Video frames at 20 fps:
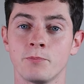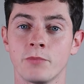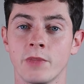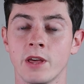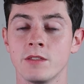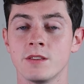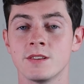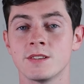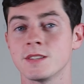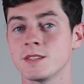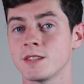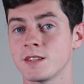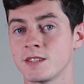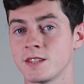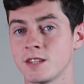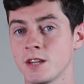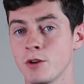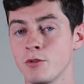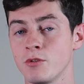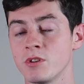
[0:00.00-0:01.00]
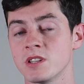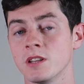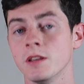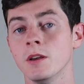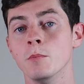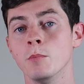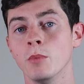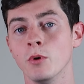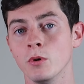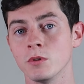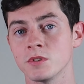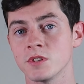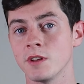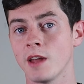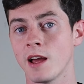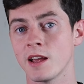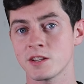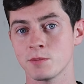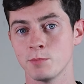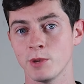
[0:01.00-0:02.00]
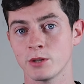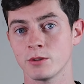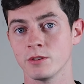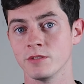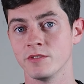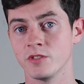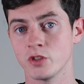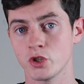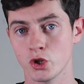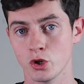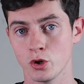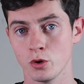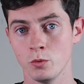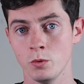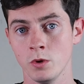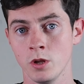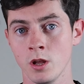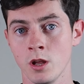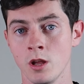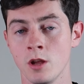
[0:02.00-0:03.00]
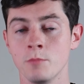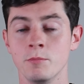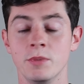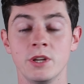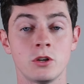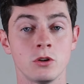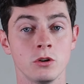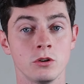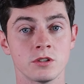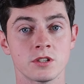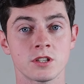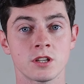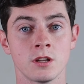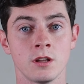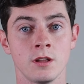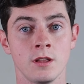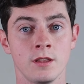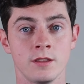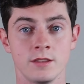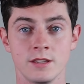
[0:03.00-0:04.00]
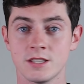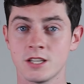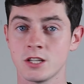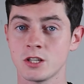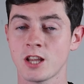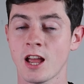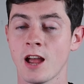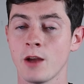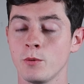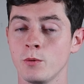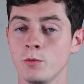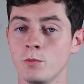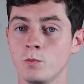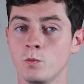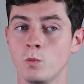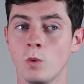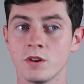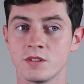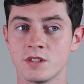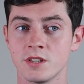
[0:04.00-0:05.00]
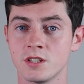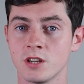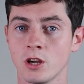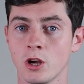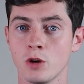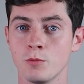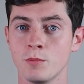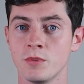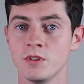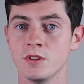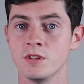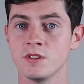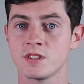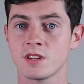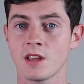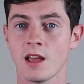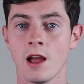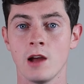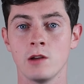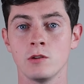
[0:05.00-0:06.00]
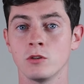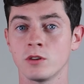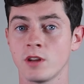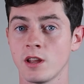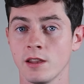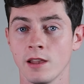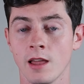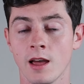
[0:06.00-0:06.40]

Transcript: Now this is a seriously important aspect of the shoe because this is what determines how long it